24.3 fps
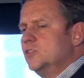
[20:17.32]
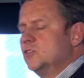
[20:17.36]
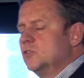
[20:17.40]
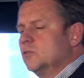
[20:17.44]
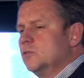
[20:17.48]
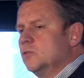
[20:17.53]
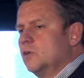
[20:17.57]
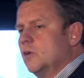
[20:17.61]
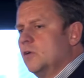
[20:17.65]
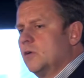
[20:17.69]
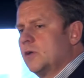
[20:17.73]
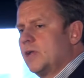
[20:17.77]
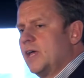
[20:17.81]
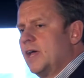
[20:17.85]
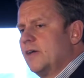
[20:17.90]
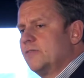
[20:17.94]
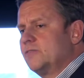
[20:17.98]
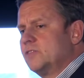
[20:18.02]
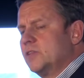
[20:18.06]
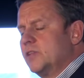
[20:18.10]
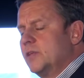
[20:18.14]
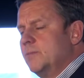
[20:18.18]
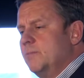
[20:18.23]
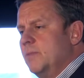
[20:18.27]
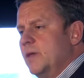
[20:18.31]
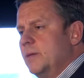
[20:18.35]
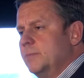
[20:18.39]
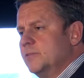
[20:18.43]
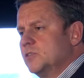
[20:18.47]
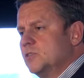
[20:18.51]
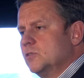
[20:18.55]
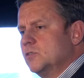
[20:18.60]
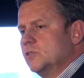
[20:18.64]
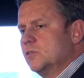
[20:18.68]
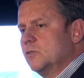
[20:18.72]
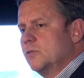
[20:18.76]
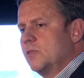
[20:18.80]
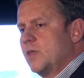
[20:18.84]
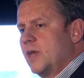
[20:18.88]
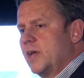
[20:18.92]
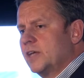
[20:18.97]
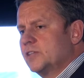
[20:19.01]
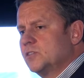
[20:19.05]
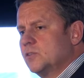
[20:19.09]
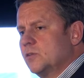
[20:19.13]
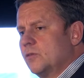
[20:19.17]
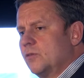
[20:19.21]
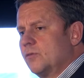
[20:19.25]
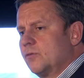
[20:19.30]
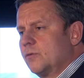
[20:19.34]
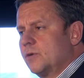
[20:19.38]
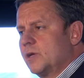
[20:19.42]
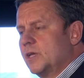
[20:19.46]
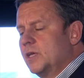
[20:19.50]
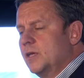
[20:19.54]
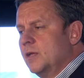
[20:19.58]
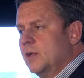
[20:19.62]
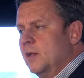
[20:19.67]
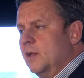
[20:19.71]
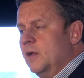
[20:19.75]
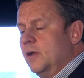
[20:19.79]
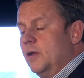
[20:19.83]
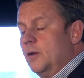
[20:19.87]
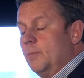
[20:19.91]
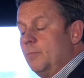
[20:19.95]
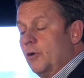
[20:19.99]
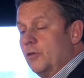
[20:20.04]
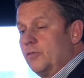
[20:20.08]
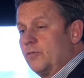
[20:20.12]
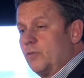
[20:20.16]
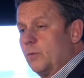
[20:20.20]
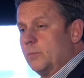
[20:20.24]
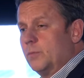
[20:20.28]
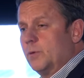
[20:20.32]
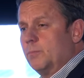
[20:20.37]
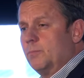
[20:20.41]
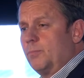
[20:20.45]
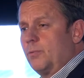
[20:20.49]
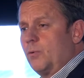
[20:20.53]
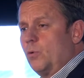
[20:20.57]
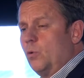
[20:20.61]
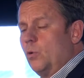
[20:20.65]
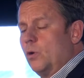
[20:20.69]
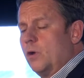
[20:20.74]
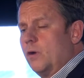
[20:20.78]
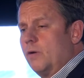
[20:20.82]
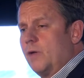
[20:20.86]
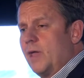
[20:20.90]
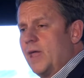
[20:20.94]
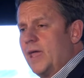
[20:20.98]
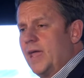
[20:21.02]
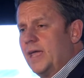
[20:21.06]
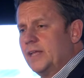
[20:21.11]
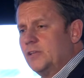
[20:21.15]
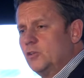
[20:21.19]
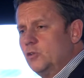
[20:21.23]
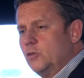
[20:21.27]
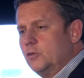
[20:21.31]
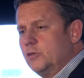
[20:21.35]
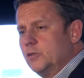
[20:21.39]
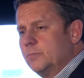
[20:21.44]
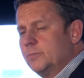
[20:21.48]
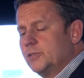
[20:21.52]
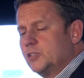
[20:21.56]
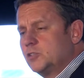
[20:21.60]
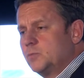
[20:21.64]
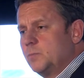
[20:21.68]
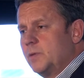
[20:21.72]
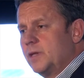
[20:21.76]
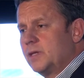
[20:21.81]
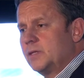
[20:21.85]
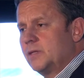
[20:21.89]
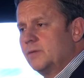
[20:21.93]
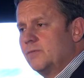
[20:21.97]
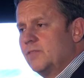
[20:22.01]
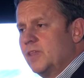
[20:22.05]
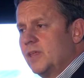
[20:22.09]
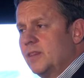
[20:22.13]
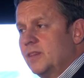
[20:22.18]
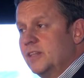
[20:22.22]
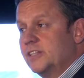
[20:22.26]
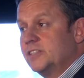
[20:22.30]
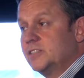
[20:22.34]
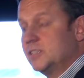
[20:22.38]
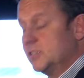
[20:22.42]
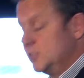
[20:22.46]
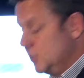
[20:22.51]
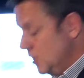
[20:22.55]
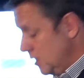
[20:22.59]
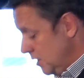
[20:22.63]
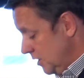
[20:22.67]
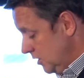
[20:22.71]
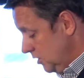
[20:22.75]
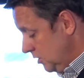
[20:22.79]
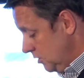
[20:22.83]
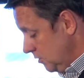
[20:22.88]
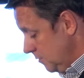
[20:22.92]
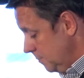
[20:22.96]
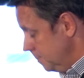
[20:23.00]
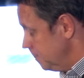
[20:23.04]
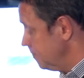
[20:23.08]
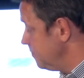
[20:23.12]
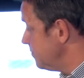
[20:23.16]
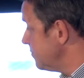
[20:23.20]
soon on after the amendments in 2003, both from an employer and union perspective, that this is an issue.